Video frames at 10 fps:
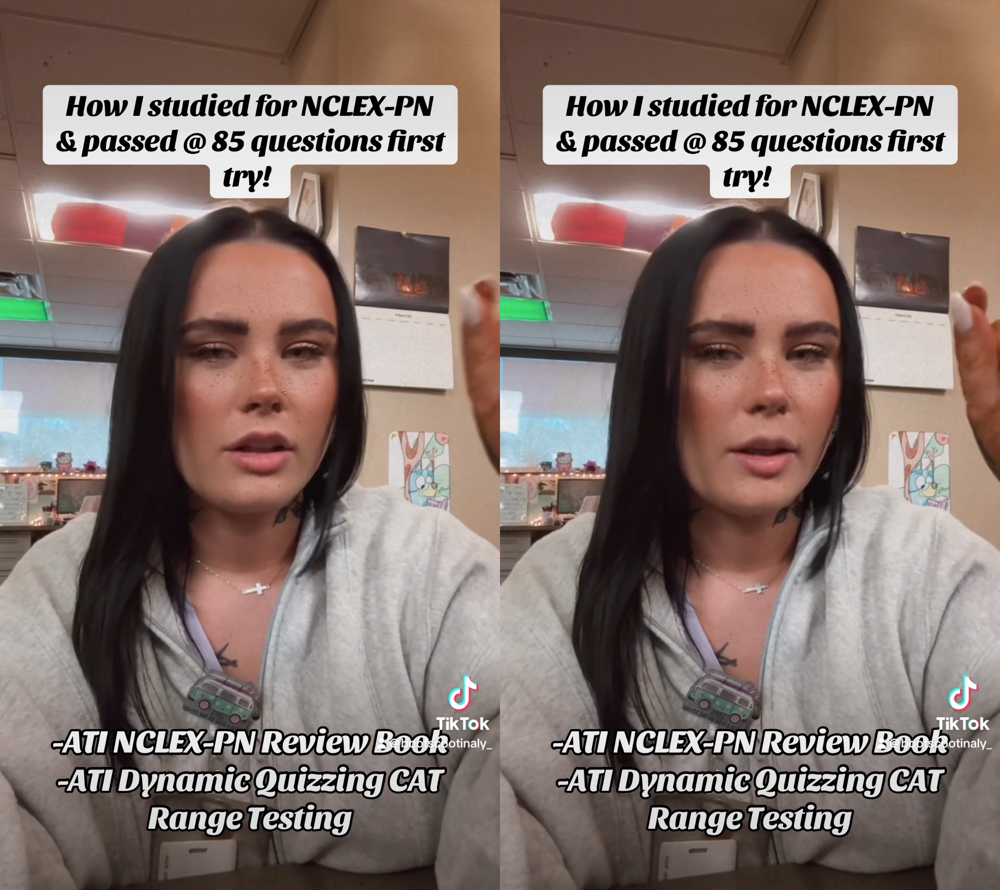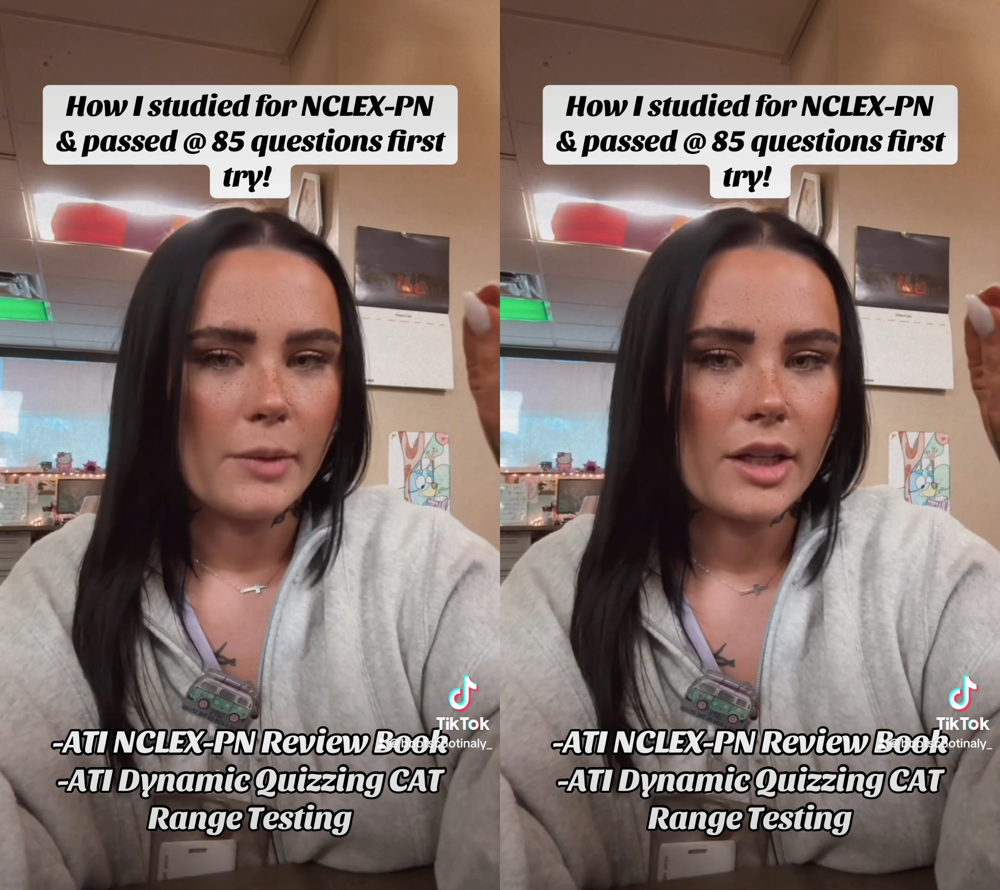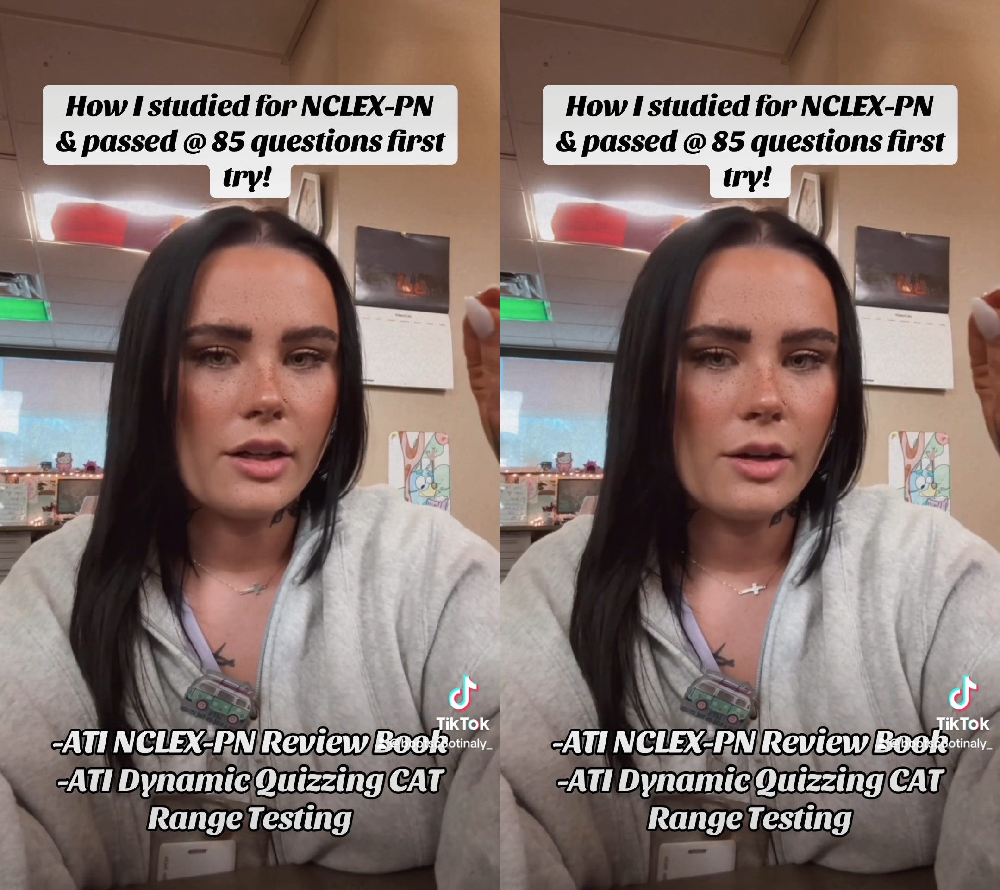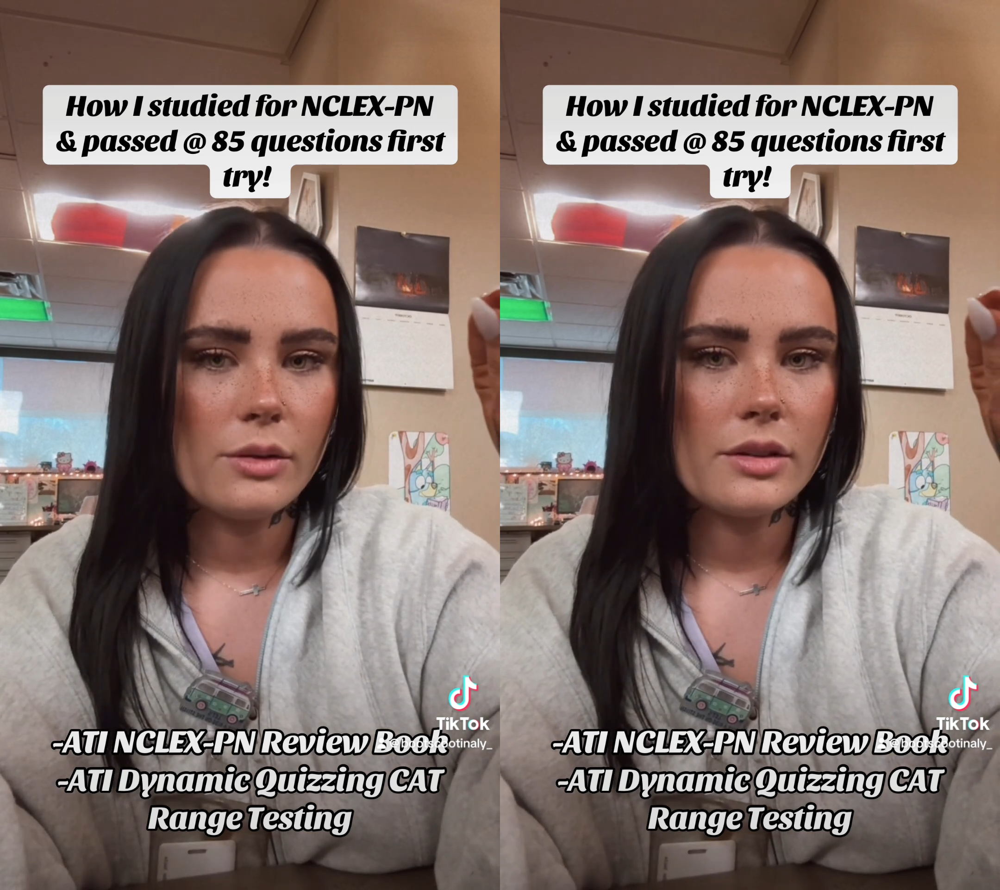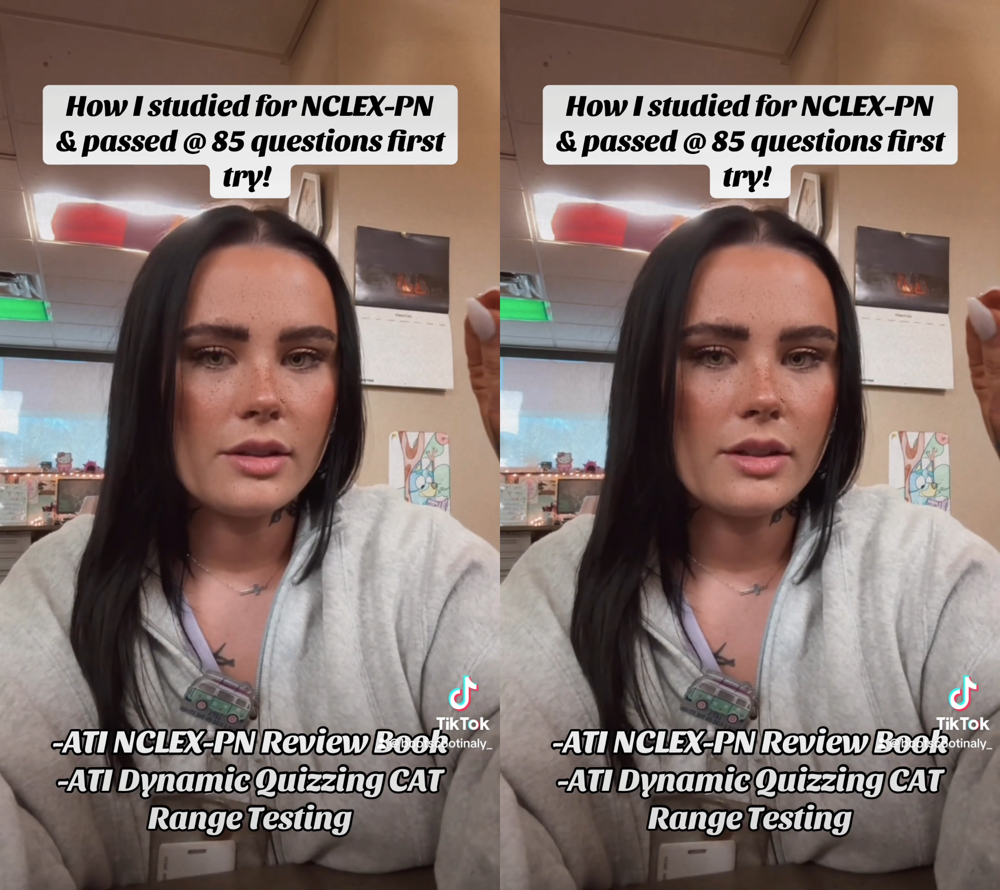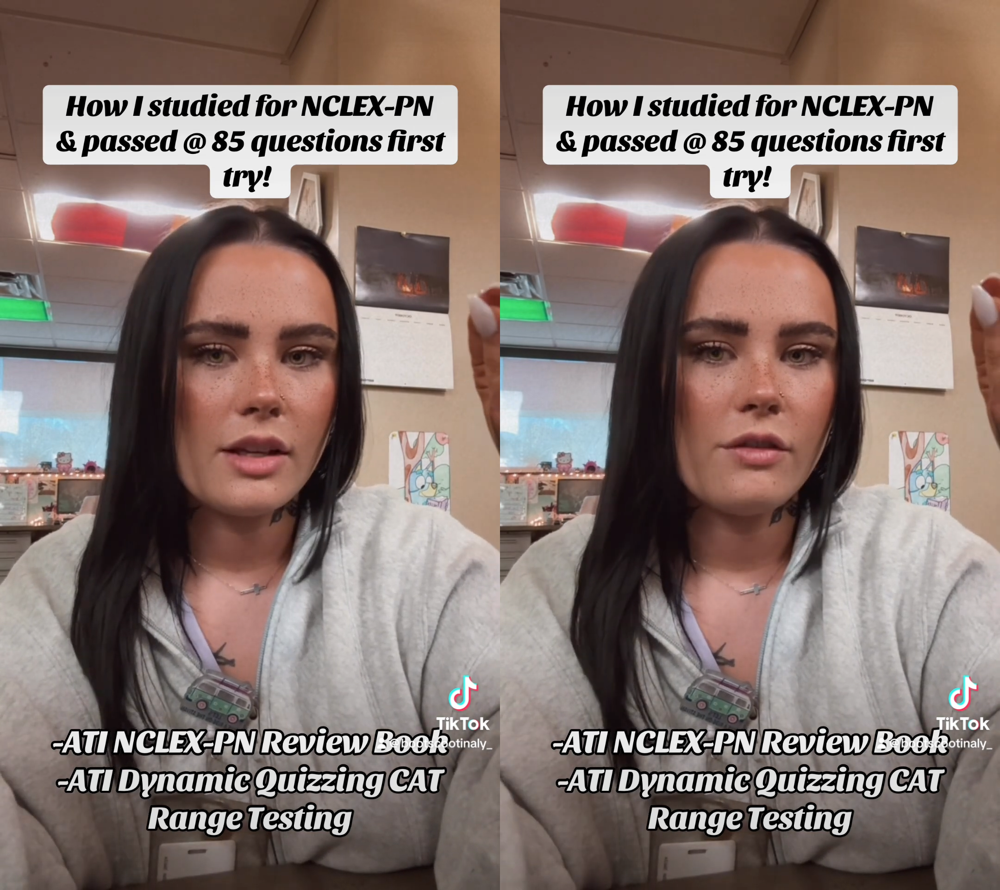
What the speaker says: Klimek notes